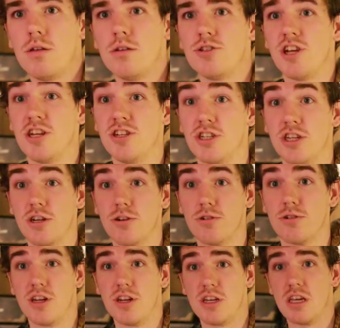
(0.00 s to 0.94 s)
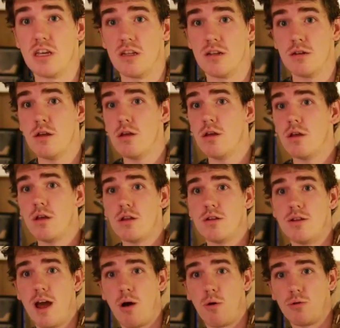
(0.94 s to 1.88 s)
Changing gears yet again,
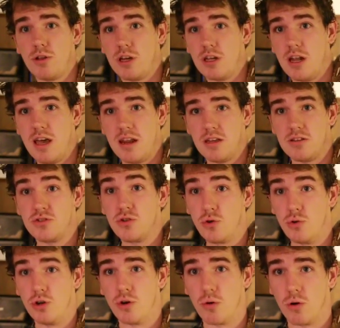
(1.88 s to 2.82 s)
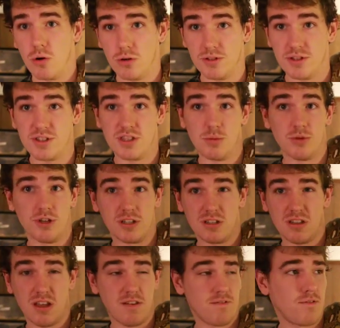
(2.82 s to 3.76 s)
now we're looking at a 2-year-old sibling
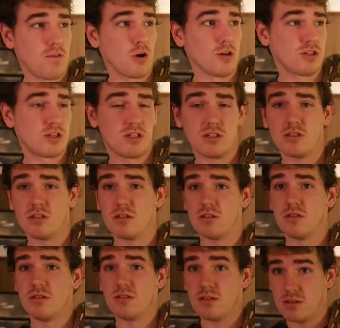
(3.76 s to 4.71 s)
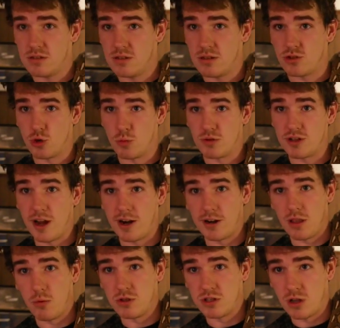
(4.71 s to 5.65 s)
to that first Super
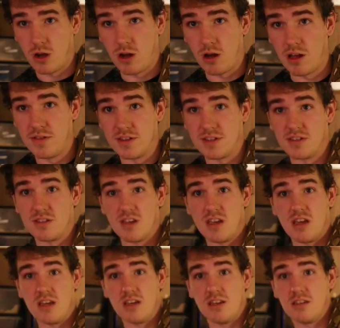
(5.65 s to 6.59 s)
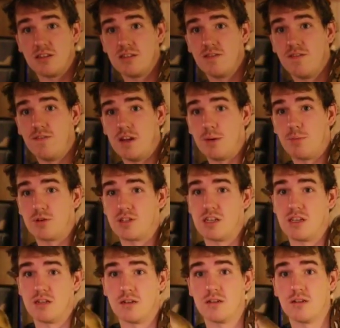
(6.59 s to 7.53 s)
Tiger that we saw, and this is a
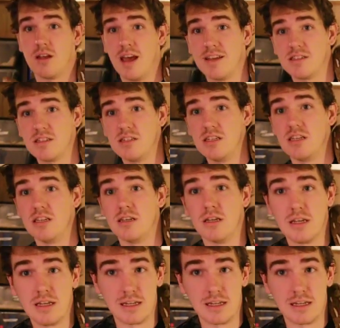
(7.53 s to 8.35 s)
50% SD